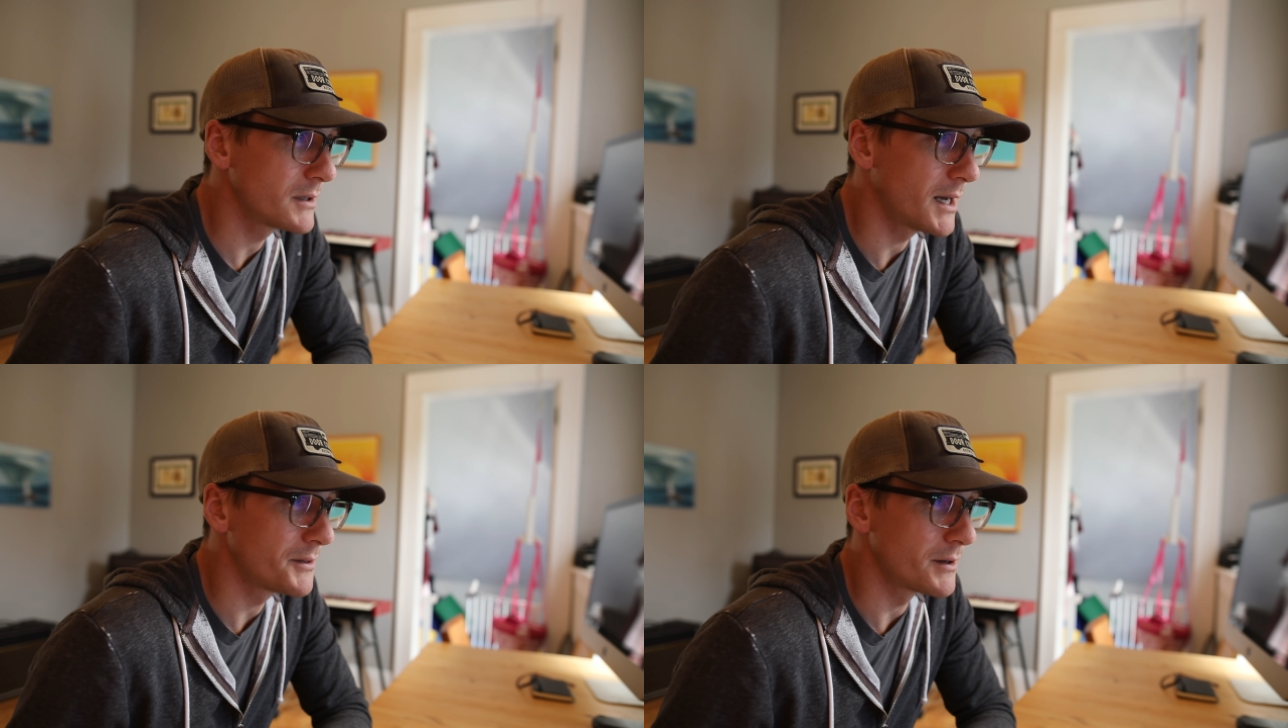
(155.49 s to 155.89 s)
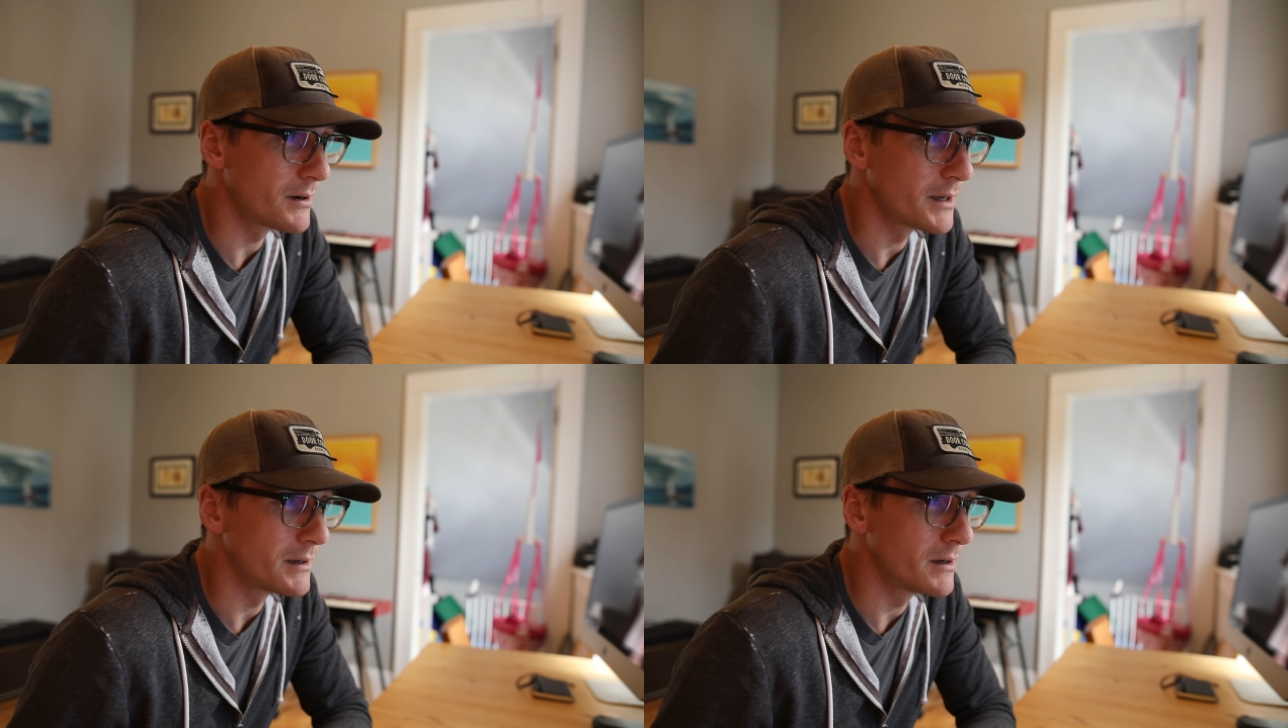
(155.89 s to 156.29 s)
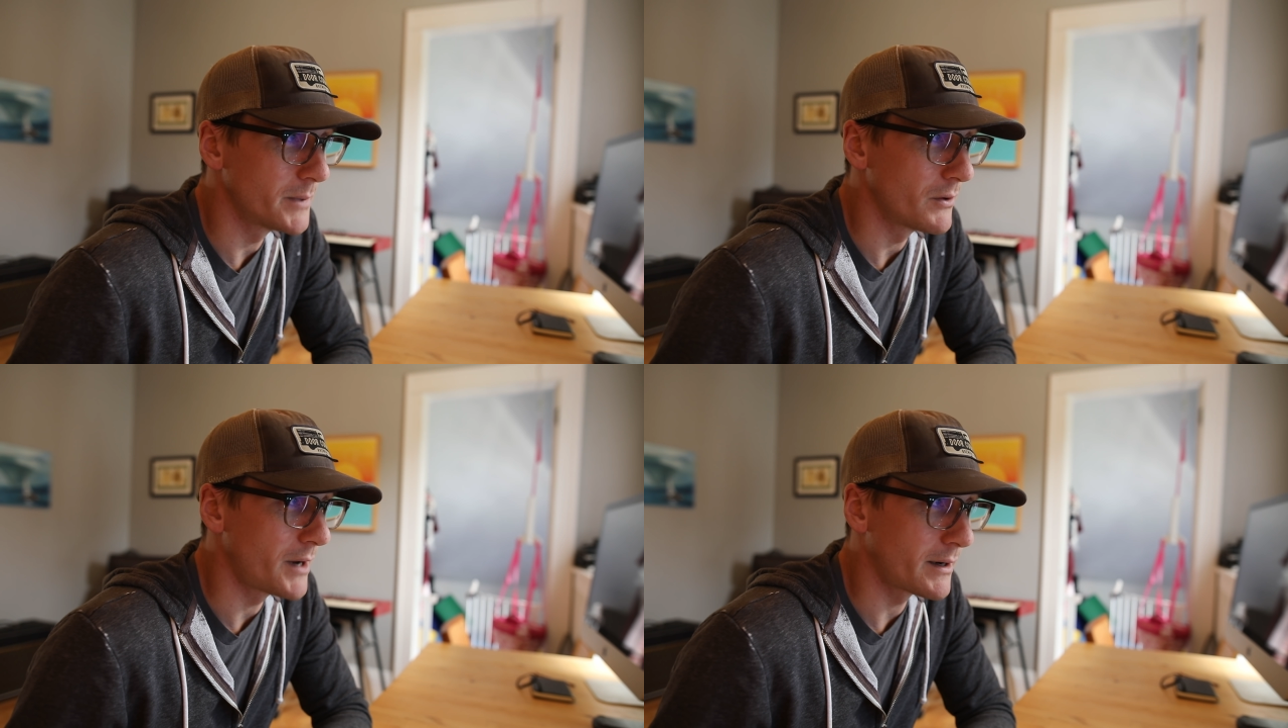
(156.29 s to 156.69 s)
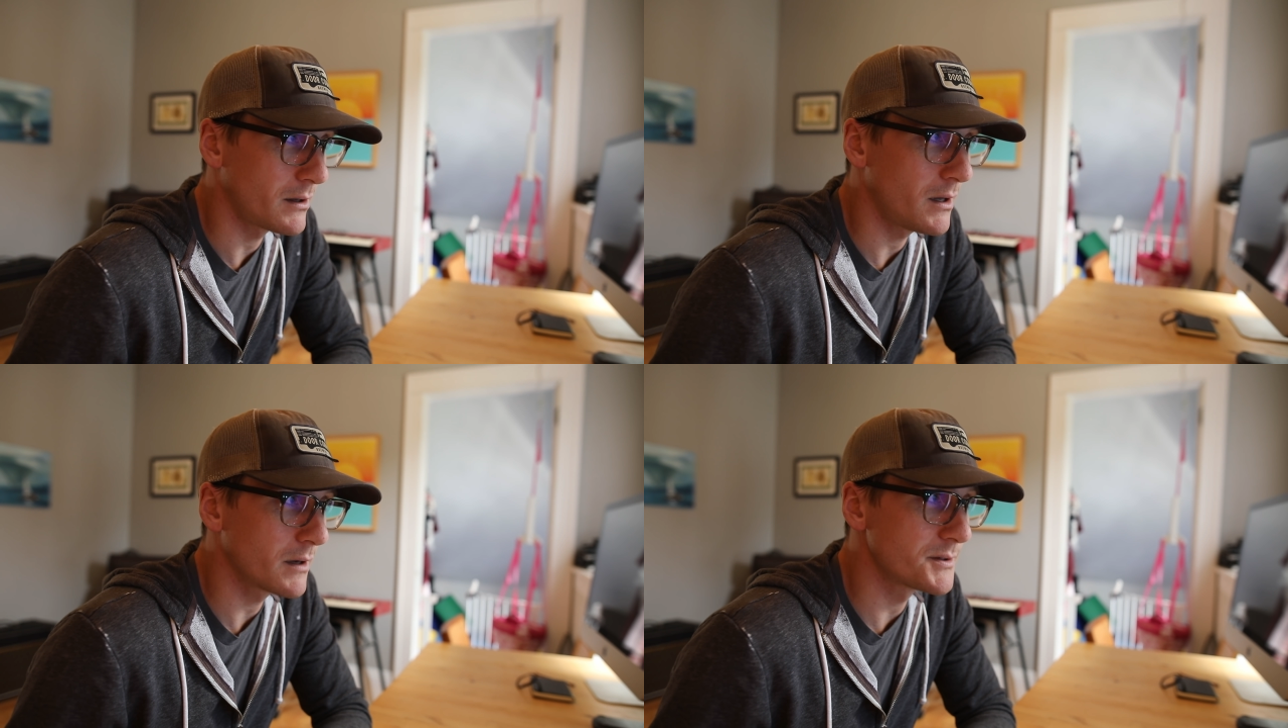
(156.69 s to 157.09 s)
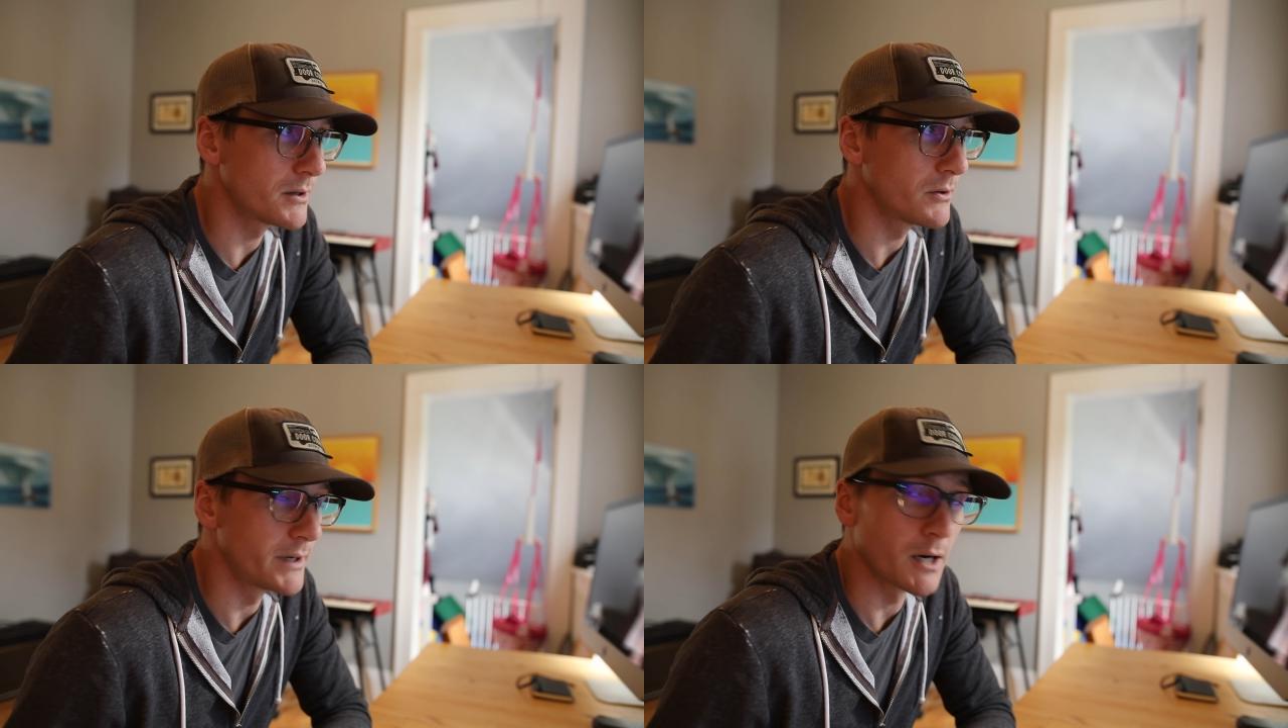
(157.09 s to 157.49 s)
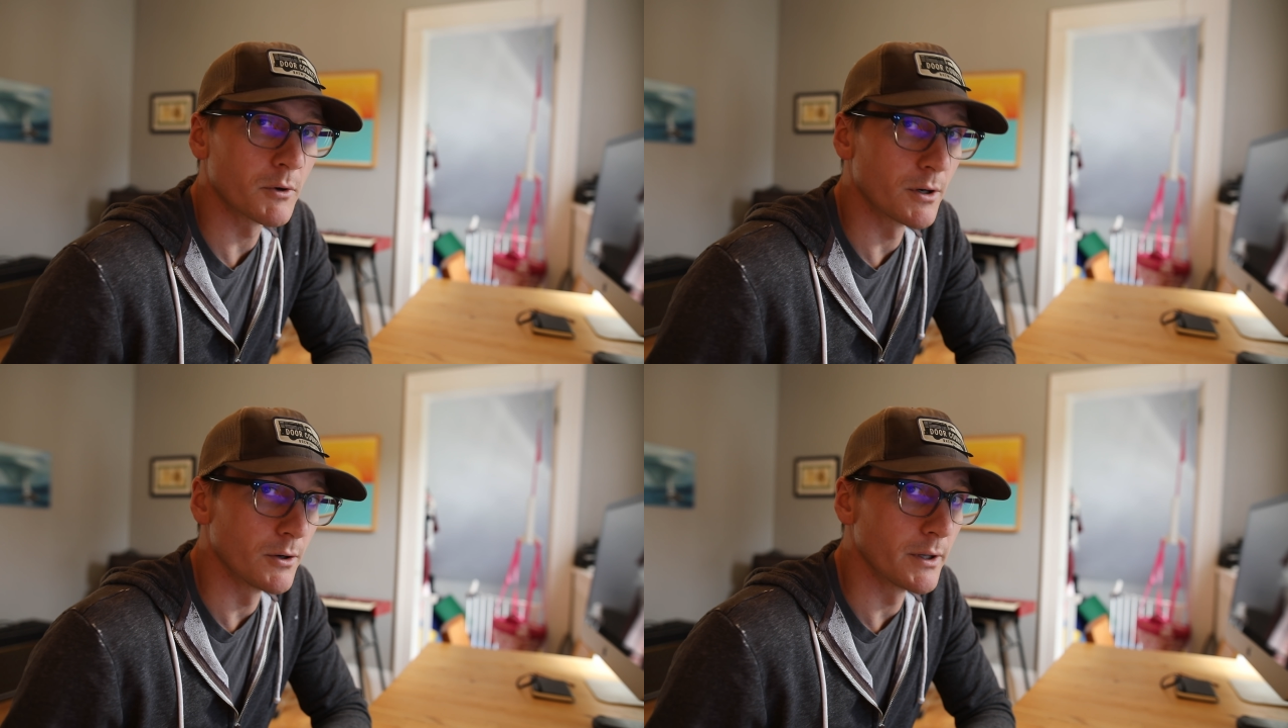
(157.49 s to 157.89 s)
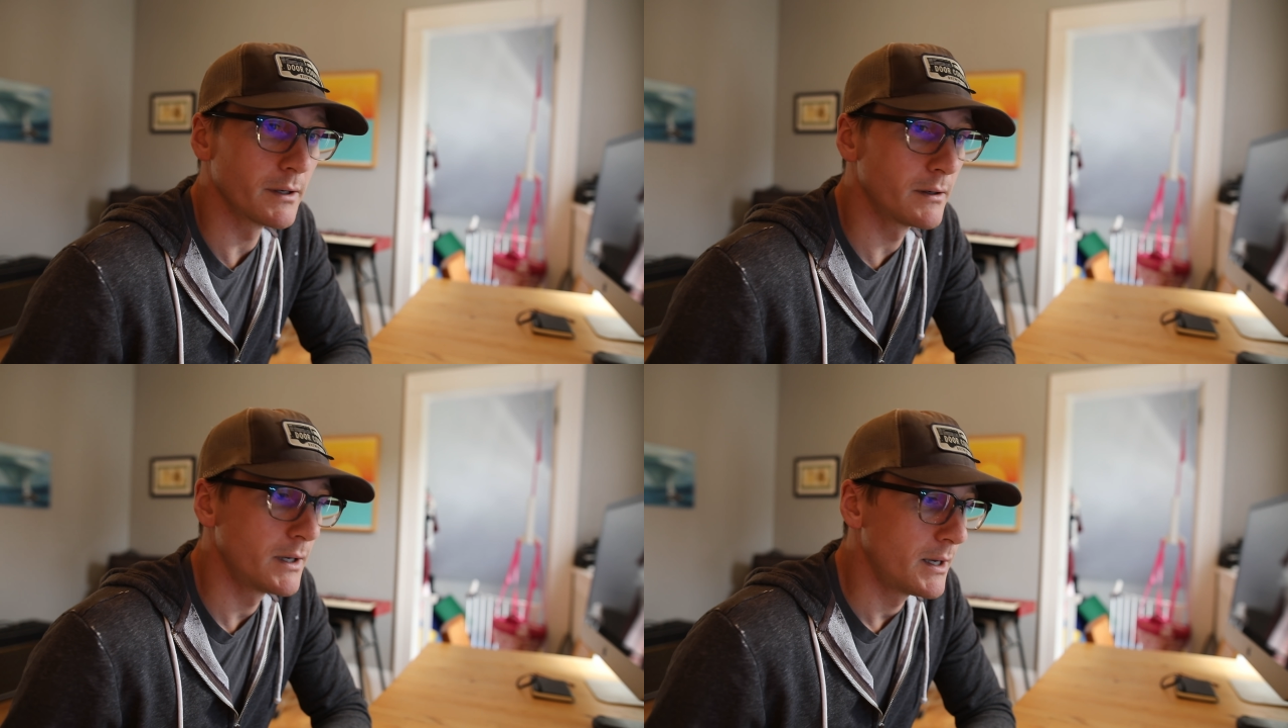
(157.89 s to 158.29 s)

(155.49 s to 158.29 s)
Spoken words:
got there at about 9 o'clock, so an hour early,